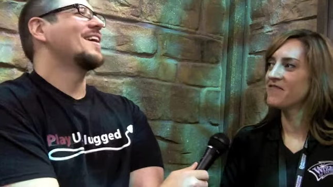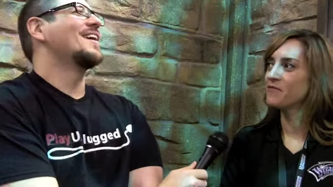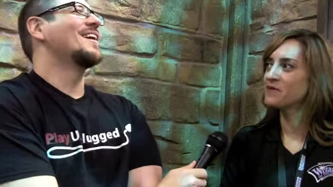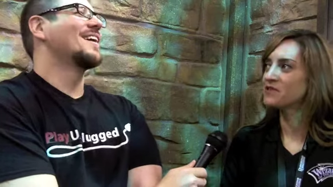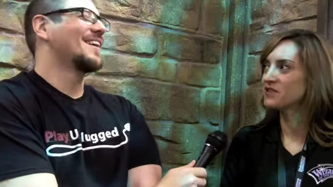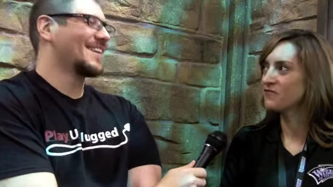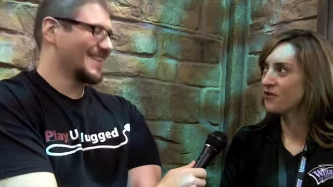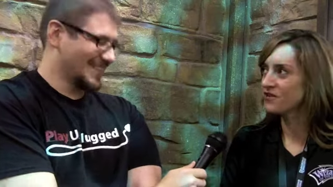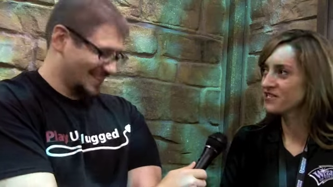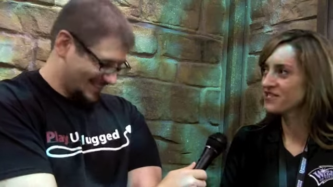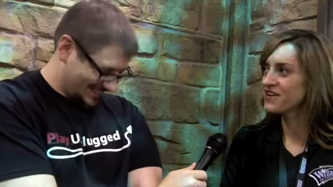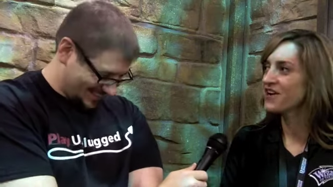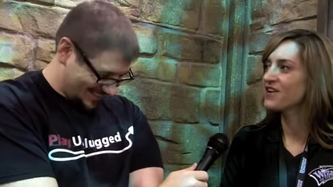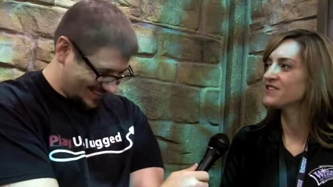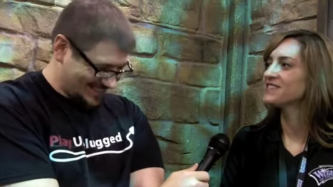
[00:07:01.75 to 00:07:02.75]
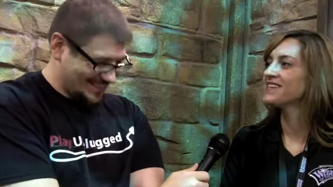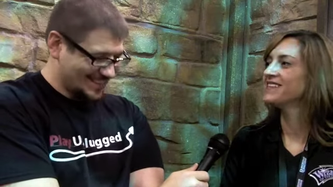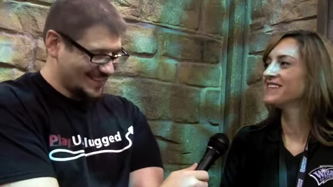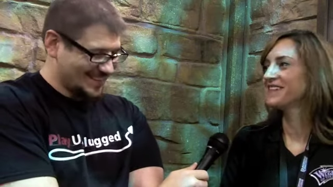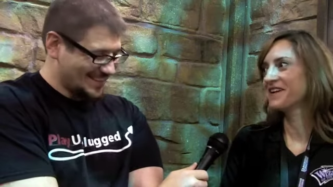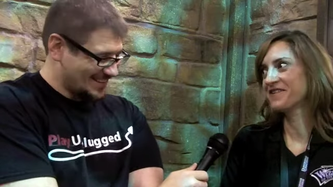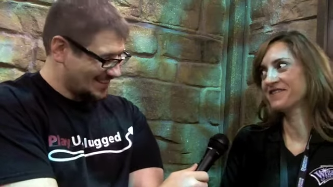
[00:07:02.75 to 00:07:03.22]
Speaker 1: Never fortune cards,
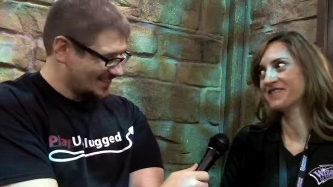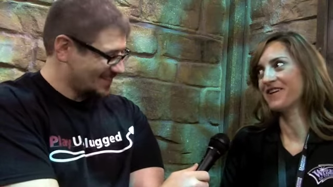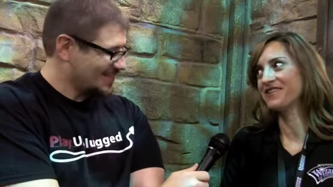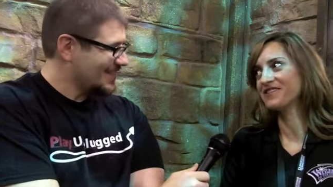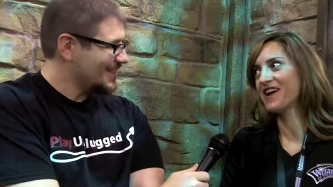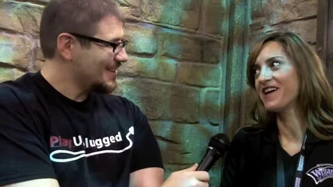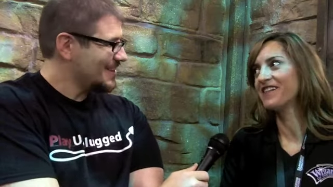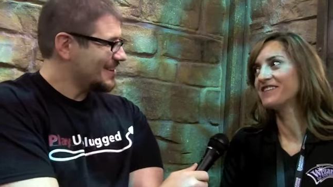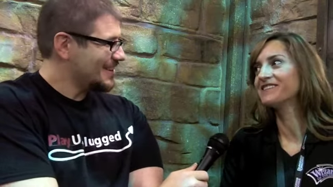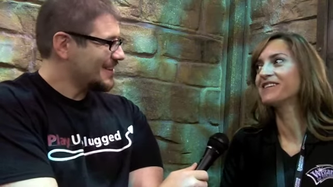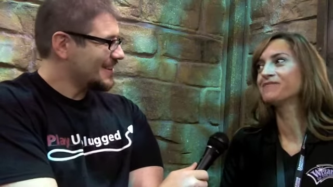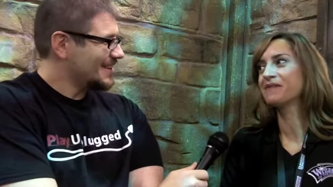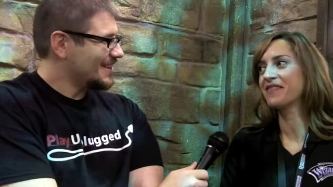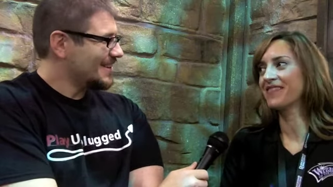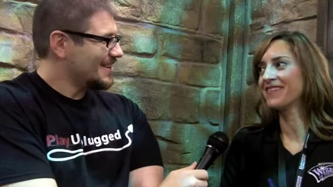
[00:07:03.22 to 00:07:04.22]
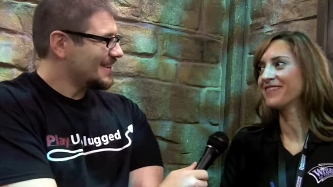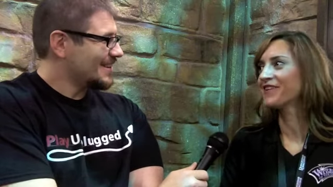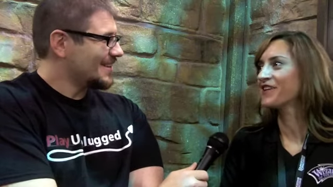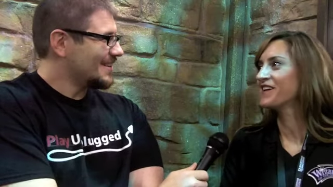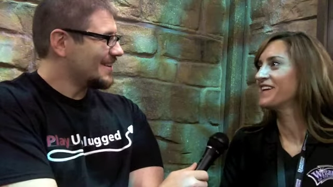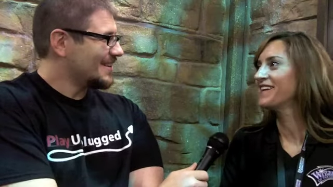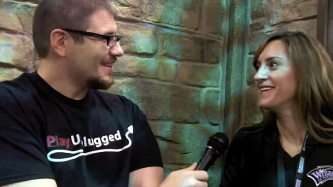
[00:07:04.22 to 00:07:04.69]
in the Lair Assault Challenge because we think
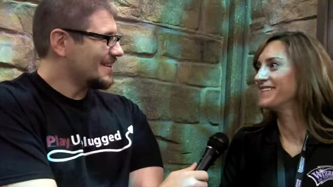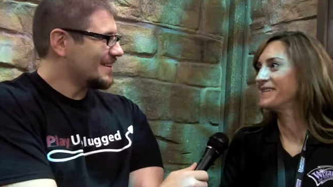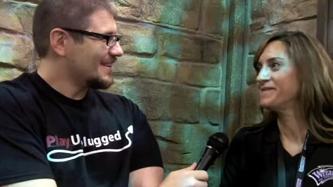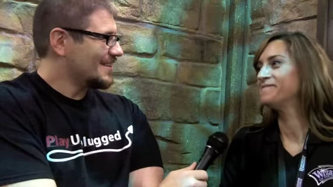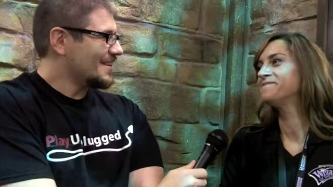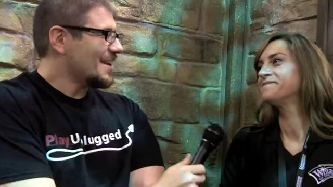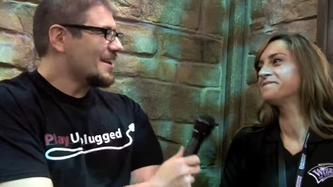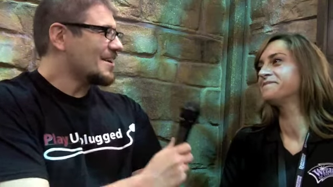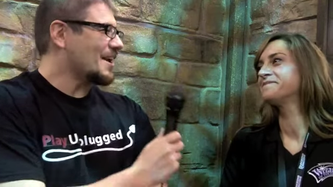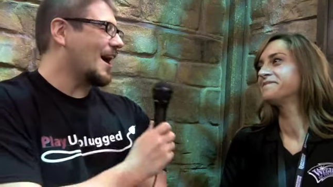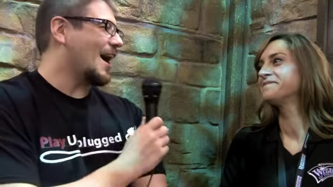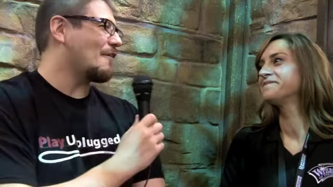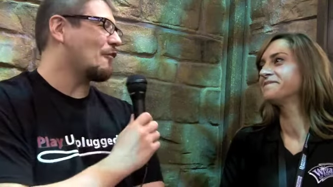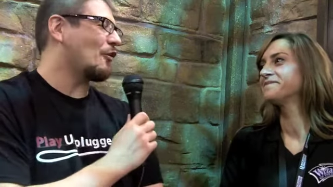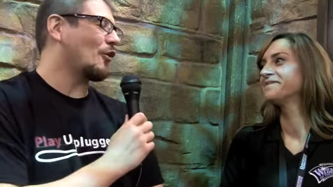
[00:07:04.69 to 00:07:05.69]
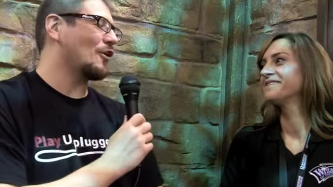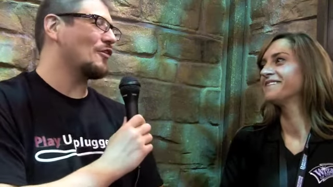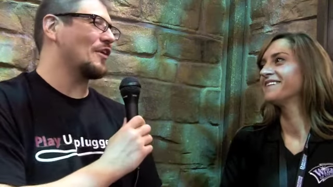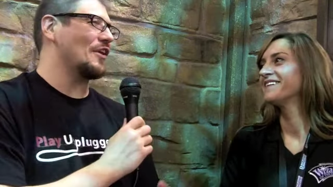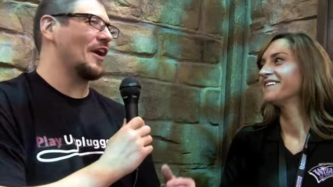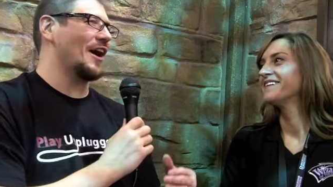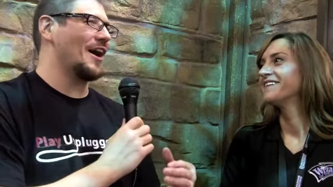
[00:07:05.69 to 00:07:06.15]
they're going to need them.
Speaker 2: Yeah, I've
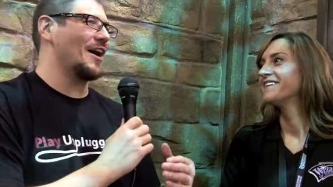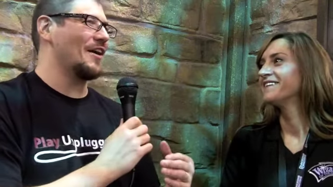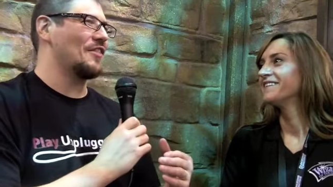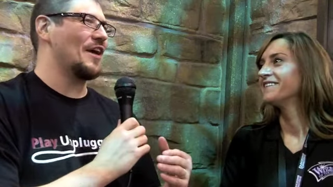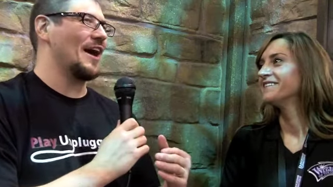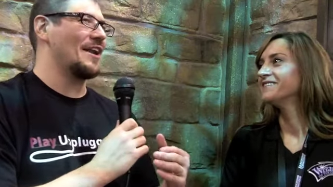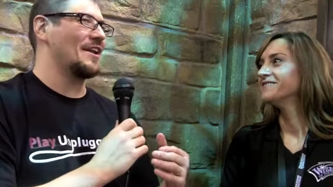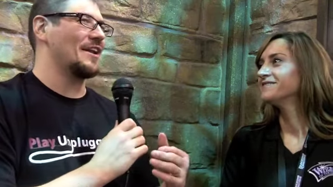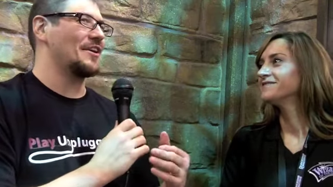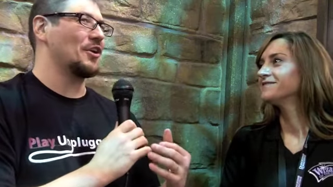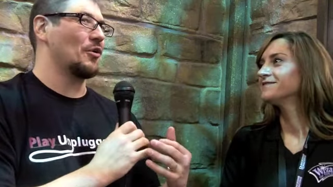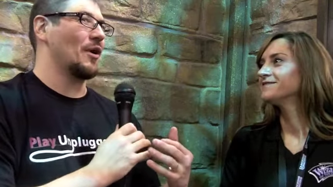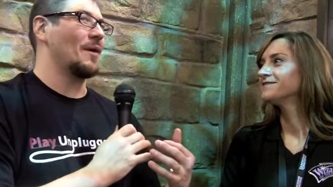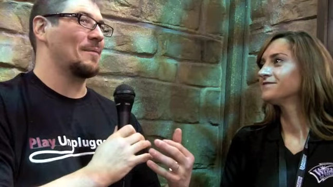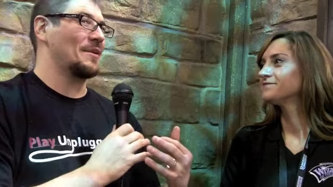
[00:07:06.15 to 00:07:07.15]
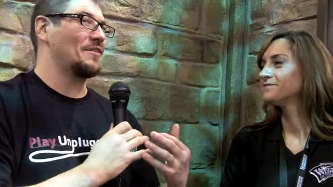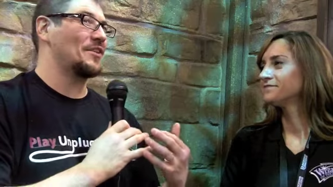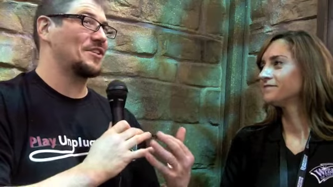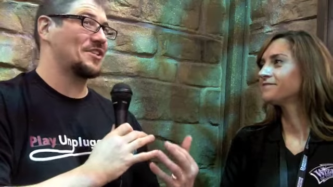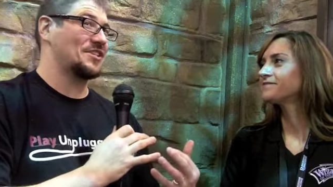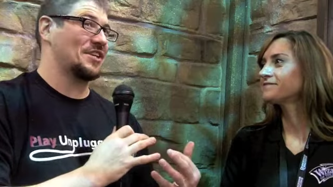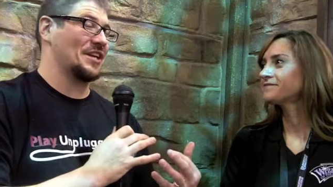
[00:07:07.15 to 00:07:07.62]
heard that. Uh, that you know, I
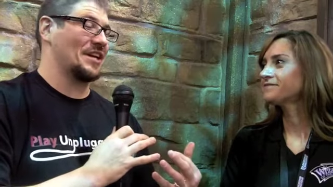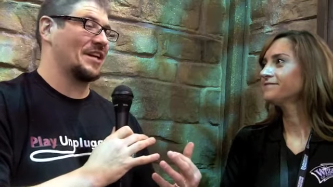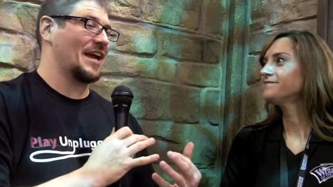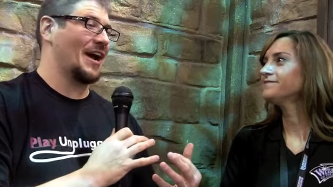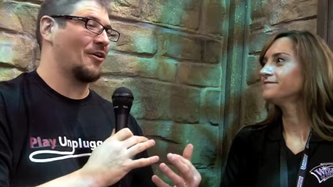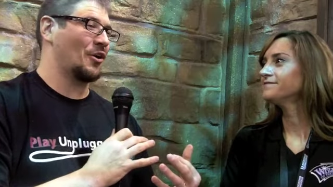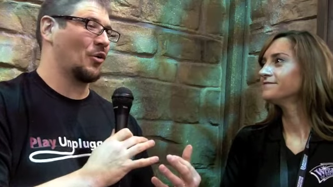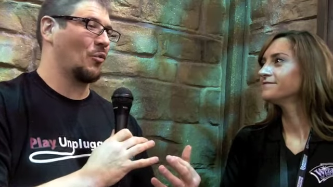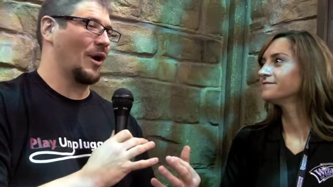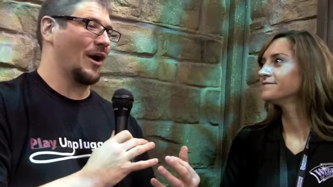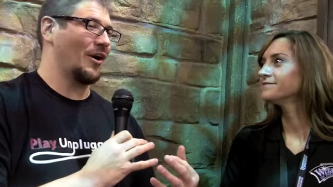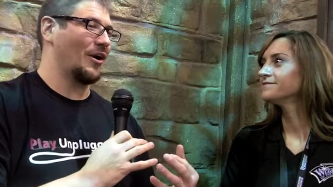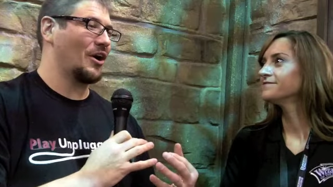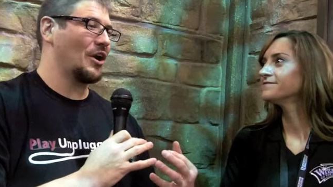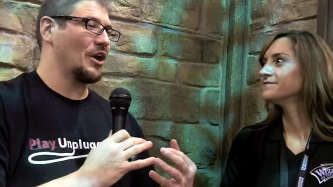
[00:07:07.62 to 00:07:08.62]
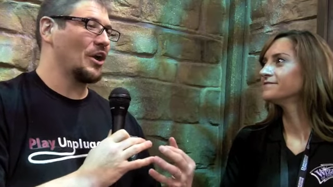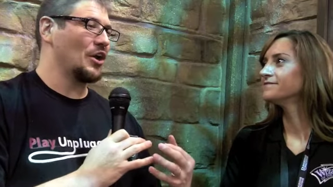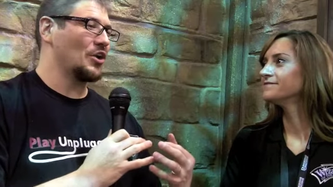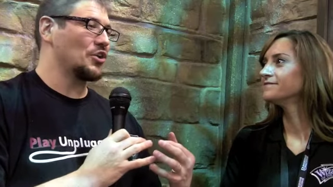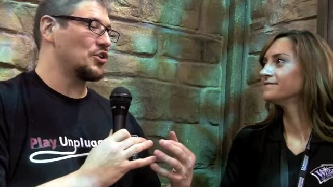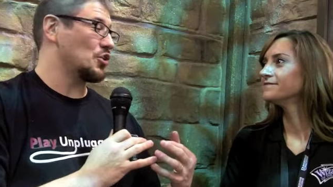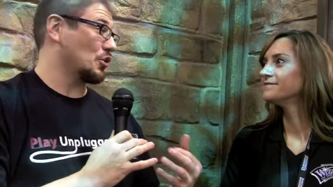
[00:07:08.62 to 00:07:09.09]
mean, this is an encounter where
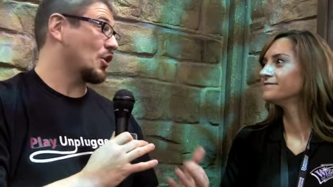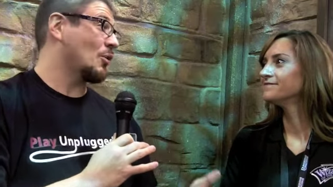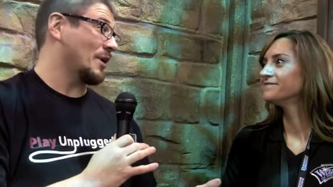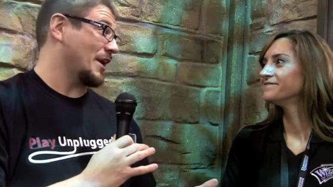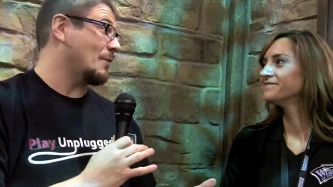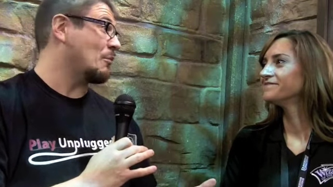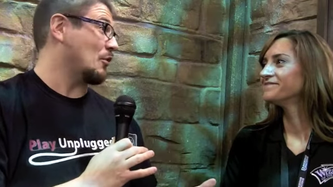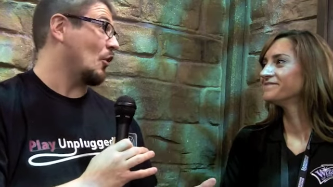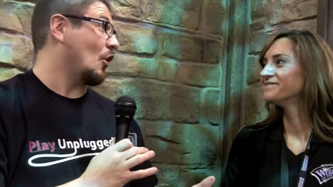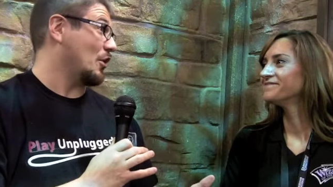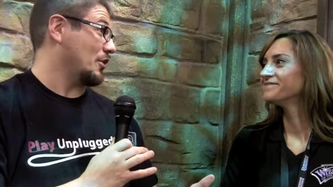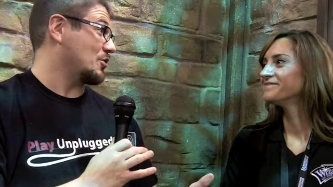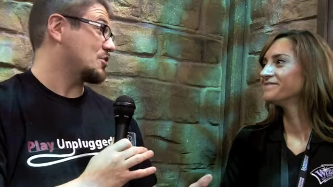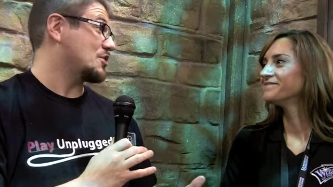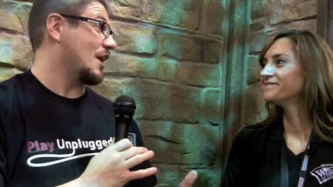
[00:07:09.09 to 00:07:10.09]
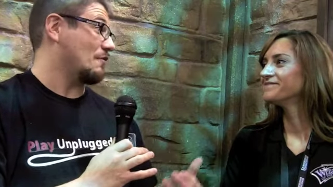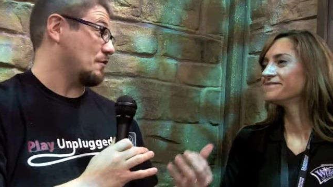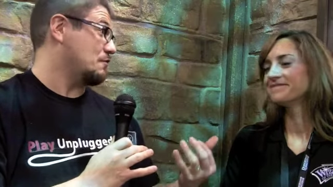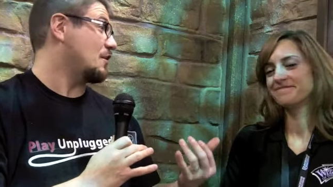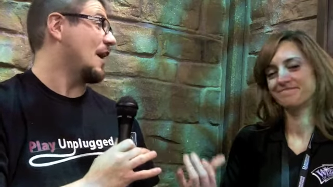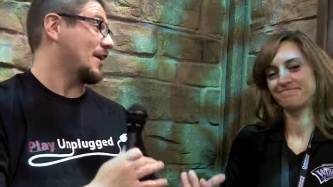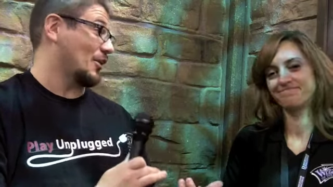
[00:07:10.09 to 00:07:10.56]
you're going in with all your
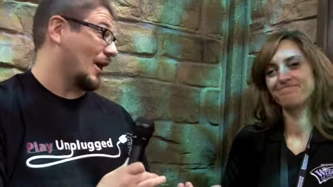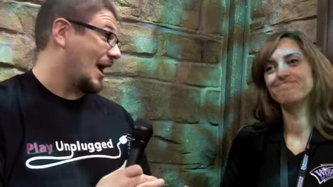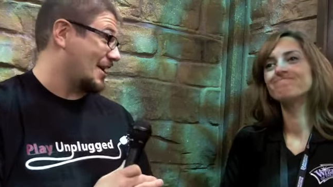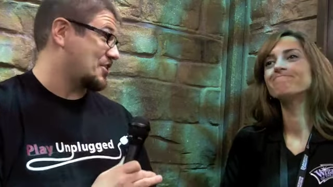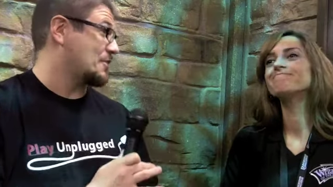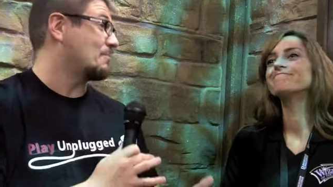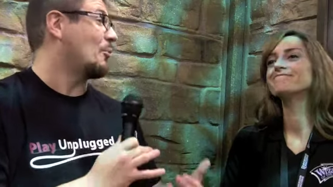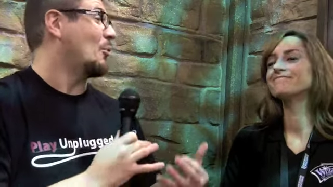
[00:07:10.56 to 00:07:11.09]
stuff. You've got your action